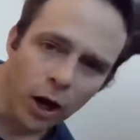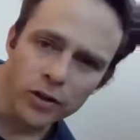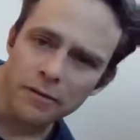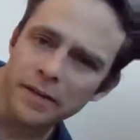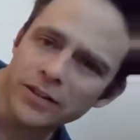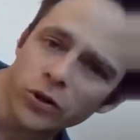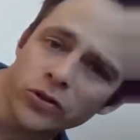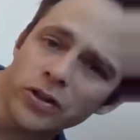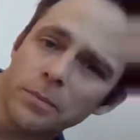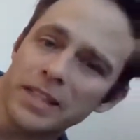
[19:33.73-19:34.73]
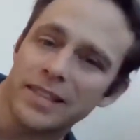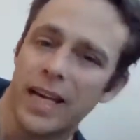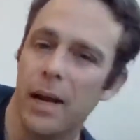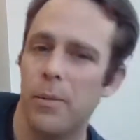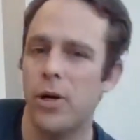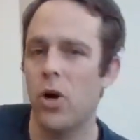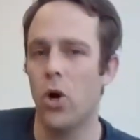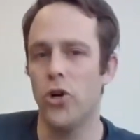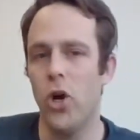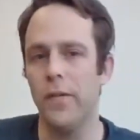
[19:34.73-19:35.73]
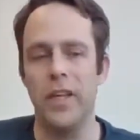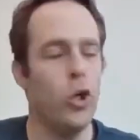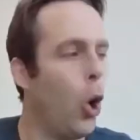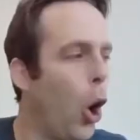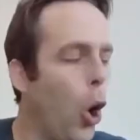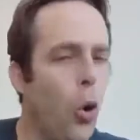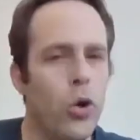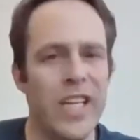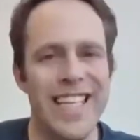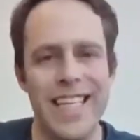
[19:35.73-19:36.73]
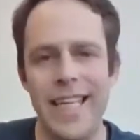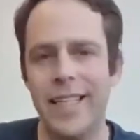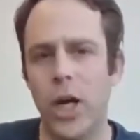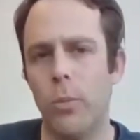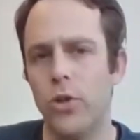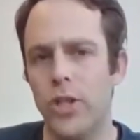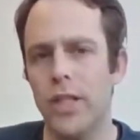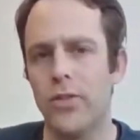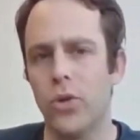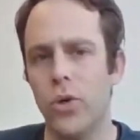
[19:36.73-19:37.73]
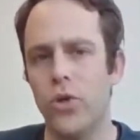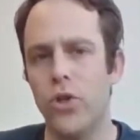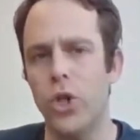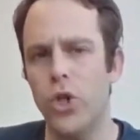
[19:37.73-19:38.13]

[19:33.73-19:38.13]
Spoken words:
out if a system is stable or not, you only need the homogeneous solution.